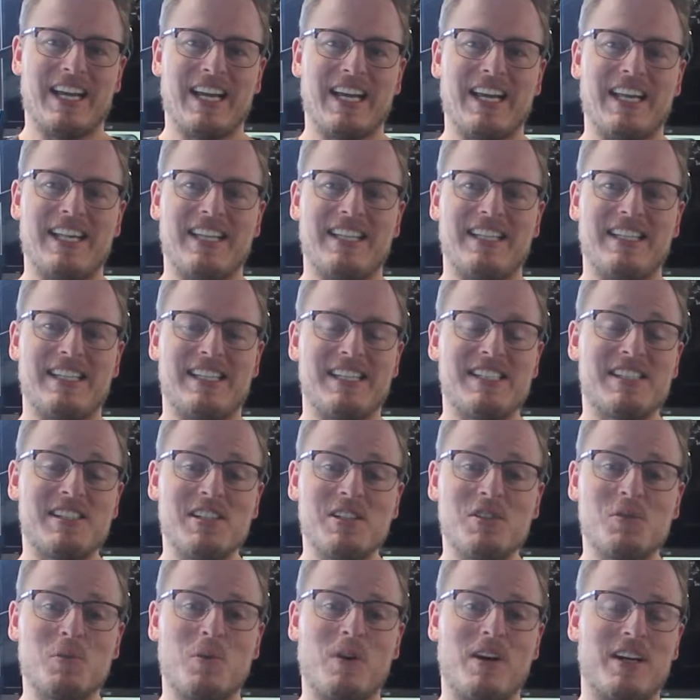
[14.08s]
And this
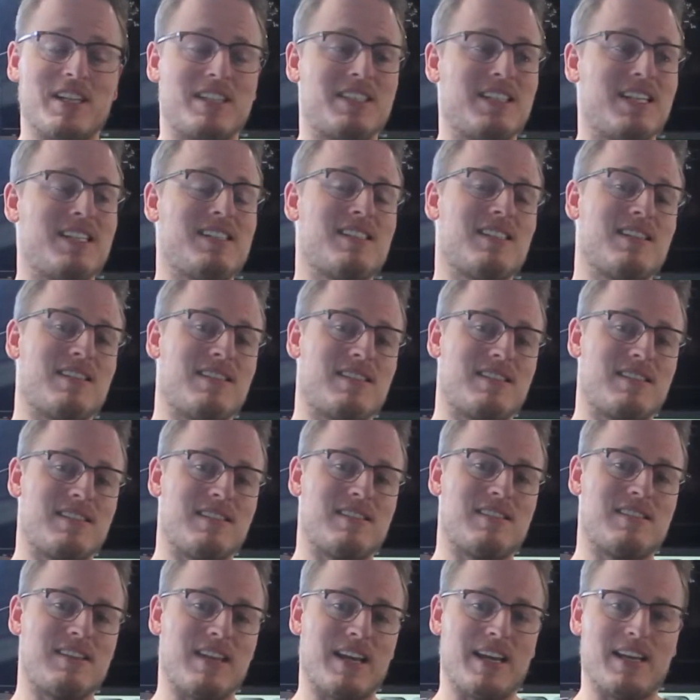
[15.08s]
is what Jesus
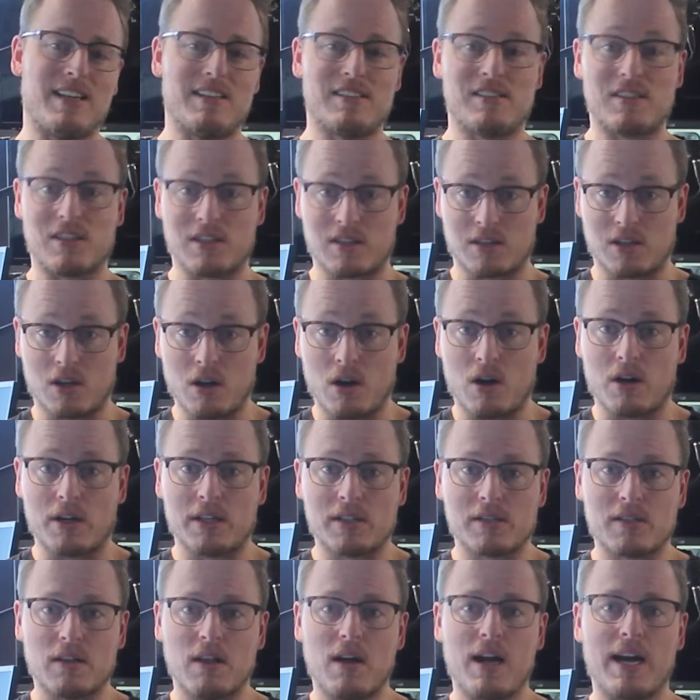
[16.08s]
says God
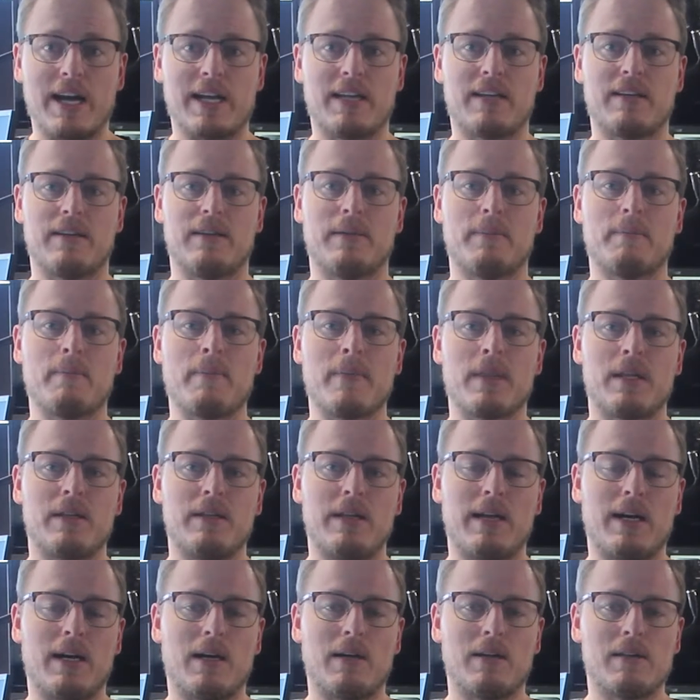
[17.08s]
is like.
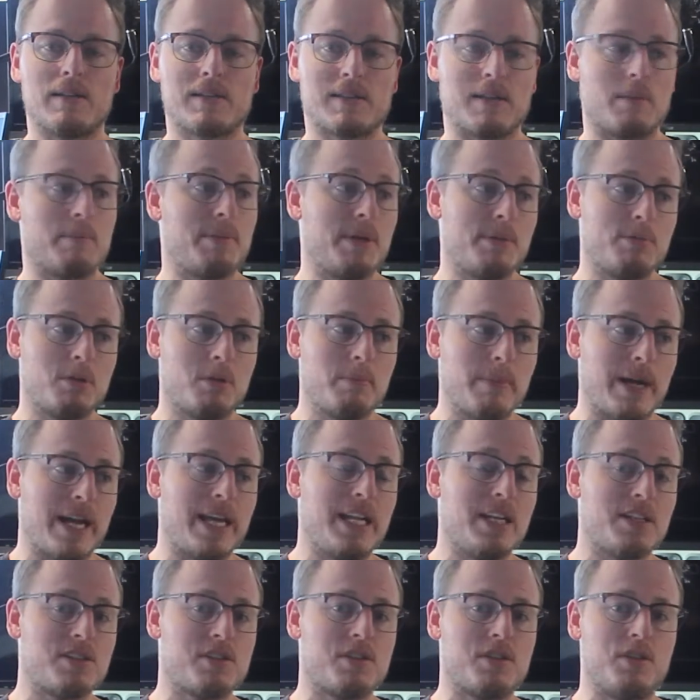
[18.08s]
Now, some people
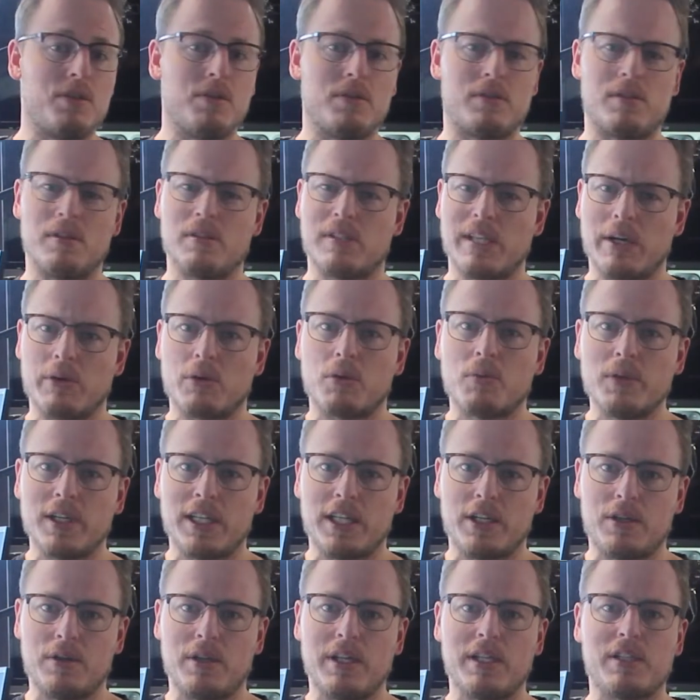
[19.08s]
made excuses that were
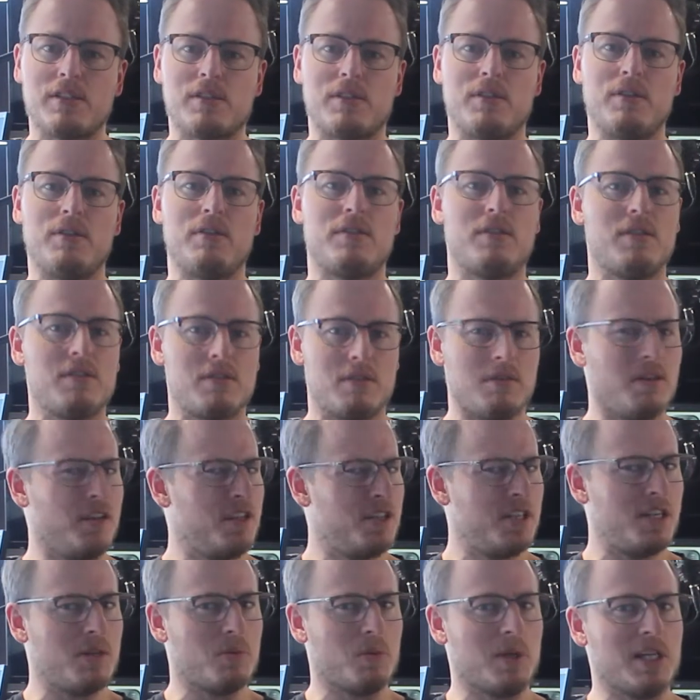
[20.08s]
really good excuses,
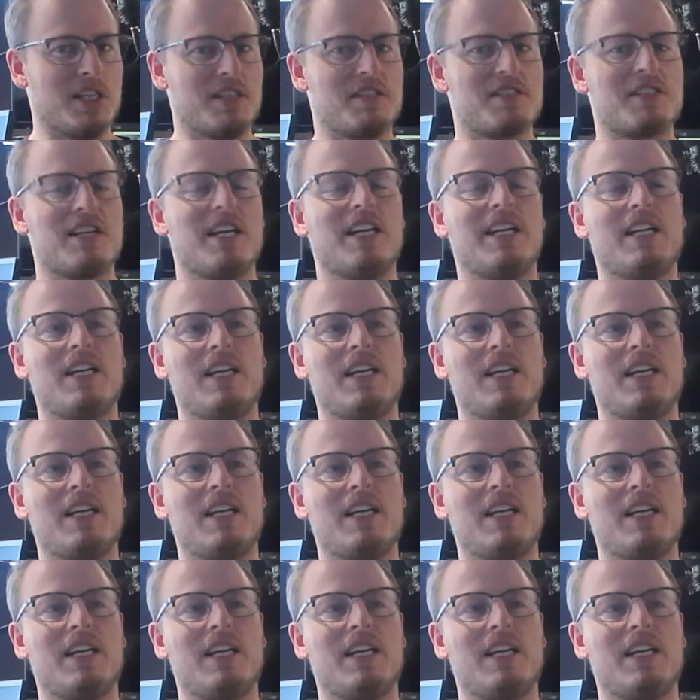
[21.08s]
legit ones.